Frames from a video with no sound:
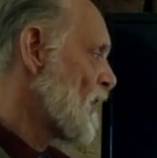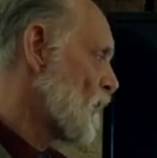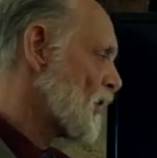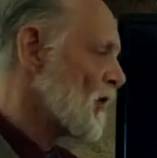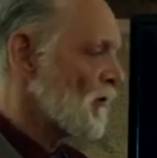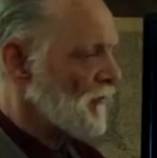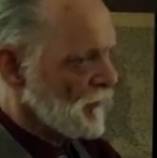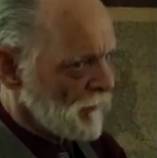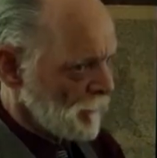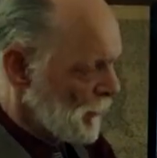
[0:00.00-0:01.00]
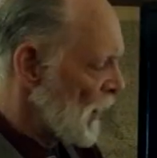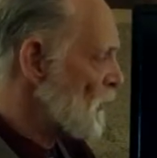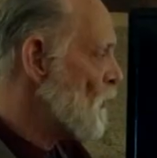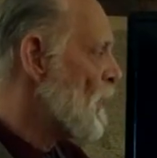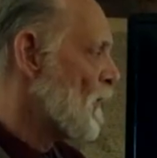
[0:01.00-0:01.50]
where ghost is
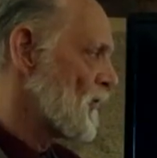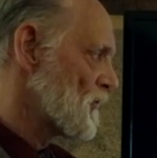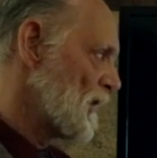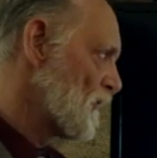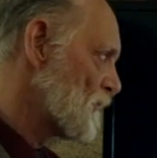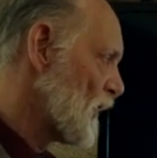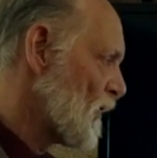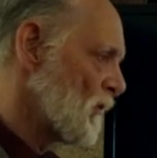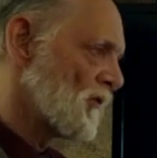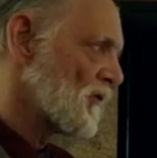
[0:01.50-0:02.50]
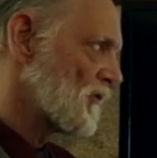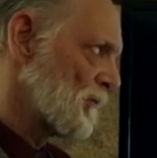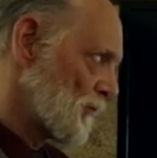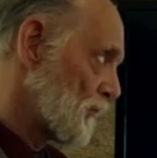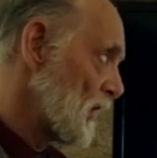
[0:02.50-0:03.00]
pneuma, which means spirit, which is
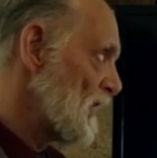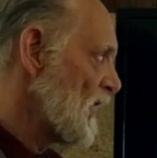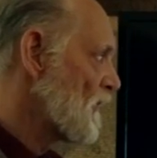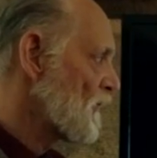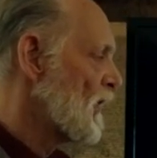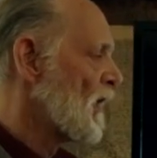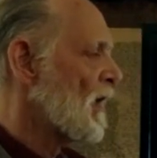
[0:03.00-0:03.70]
breathings,